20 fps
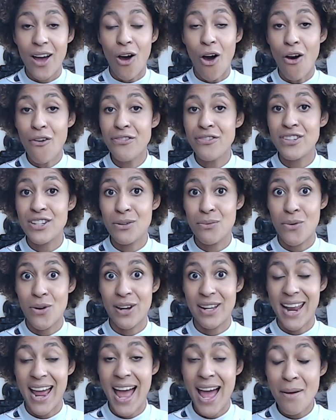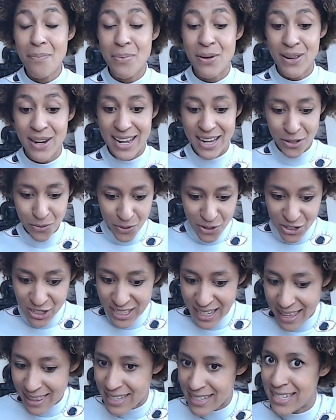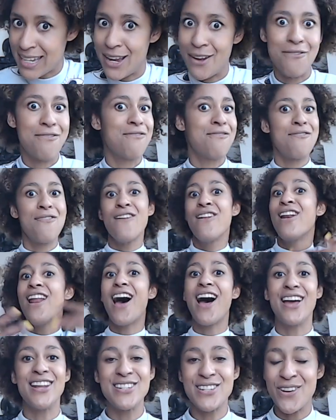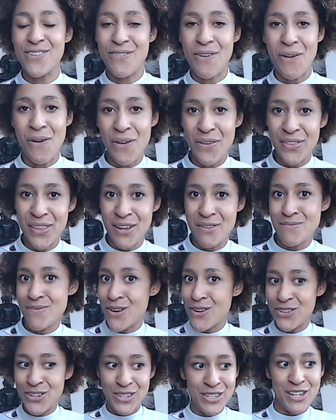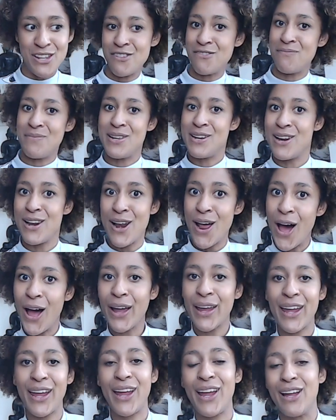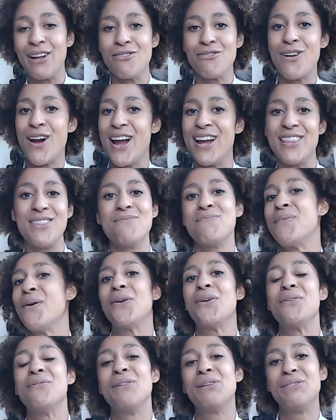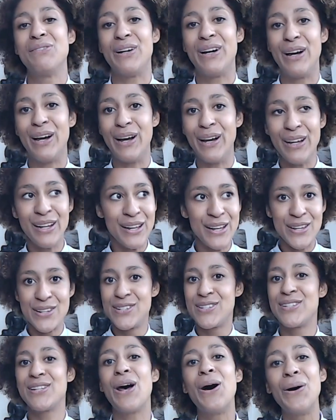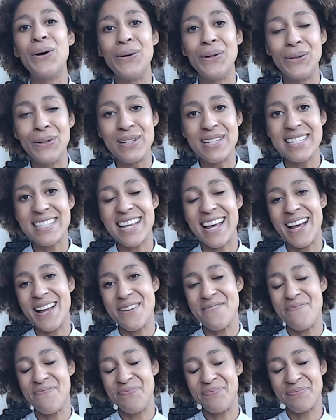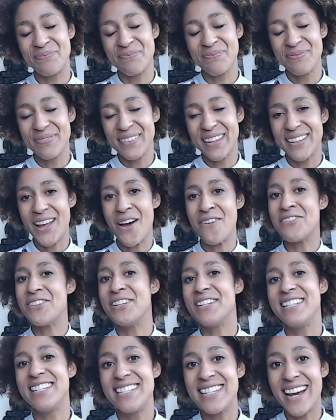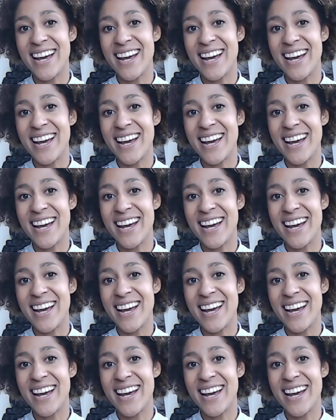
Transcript: often what can happen is we just get this flood of all of the emotions that have been lurking right at the bottom of our souls, covered in